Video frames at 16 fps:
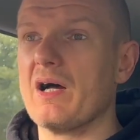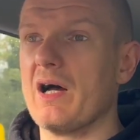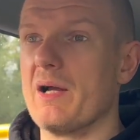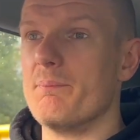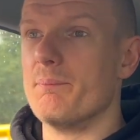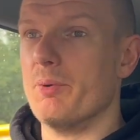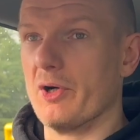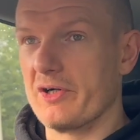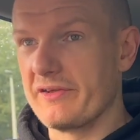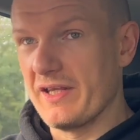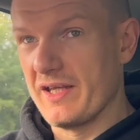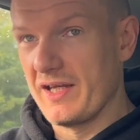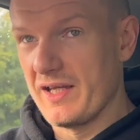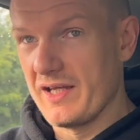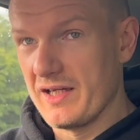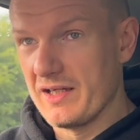I booked
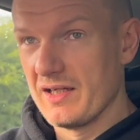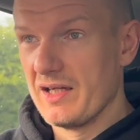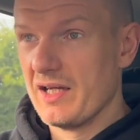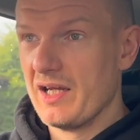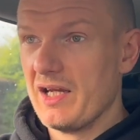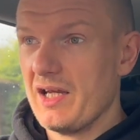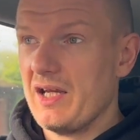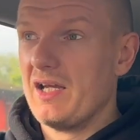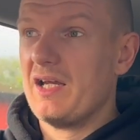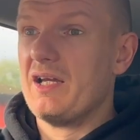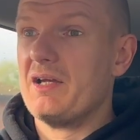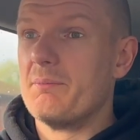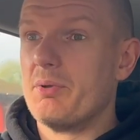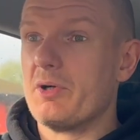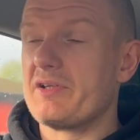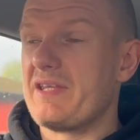in
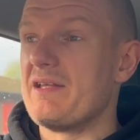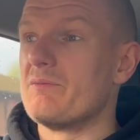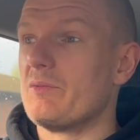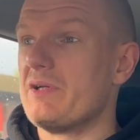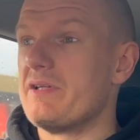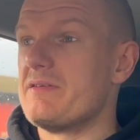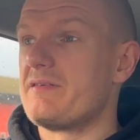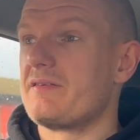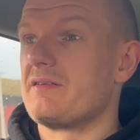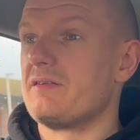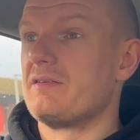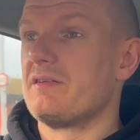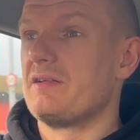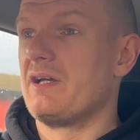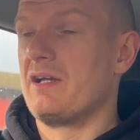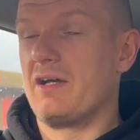with
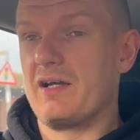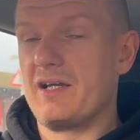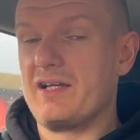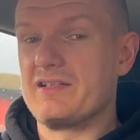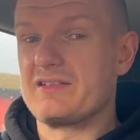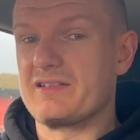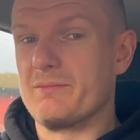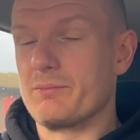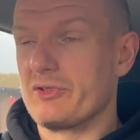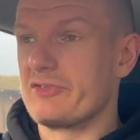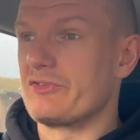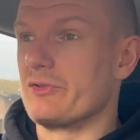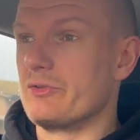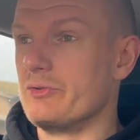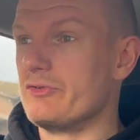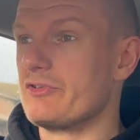an artist in
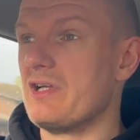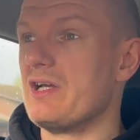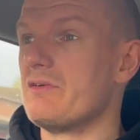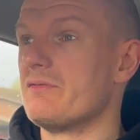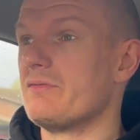Bristol whose